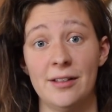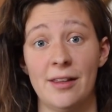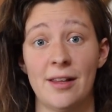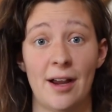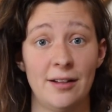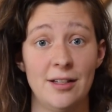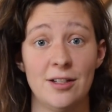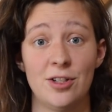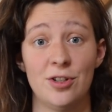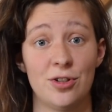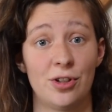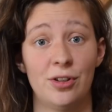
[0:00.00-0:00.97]
than that, it's
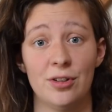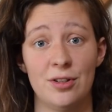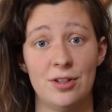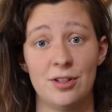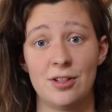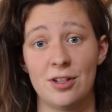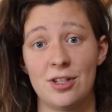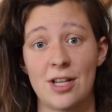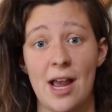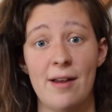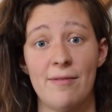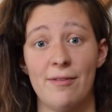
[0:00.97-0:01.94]
just good to
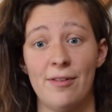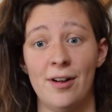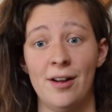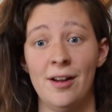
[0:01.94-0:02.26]
save